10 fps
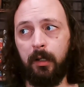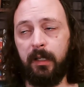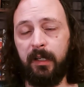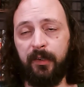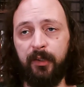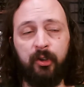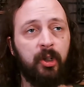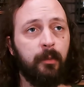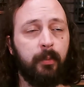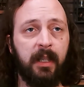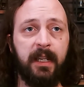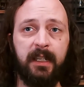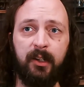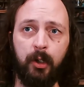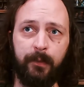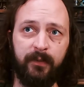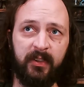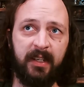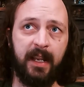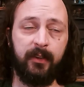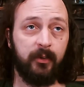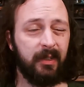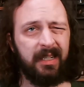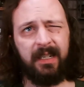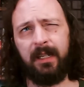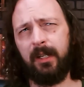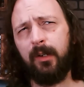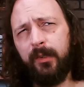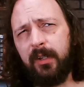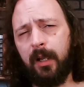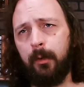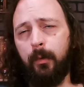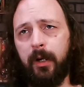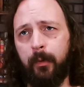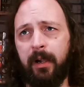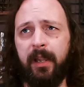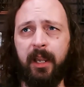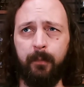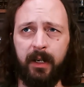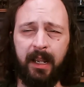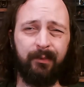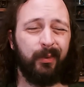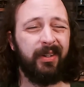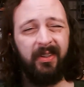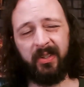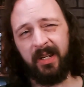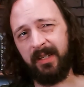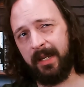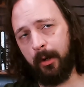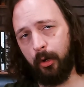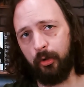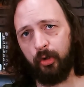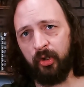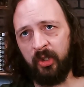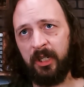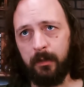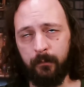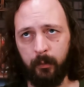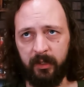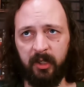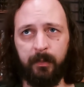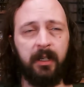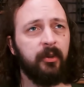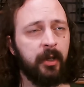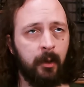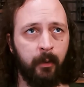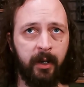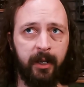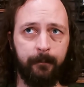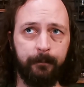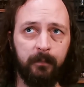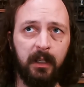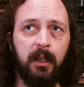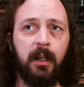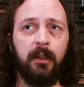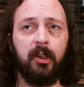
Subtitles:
is the ship like in terms of stats? Here's kind of where I am. And I haven't really designed a character sheet for this, but here's kind of where I am. The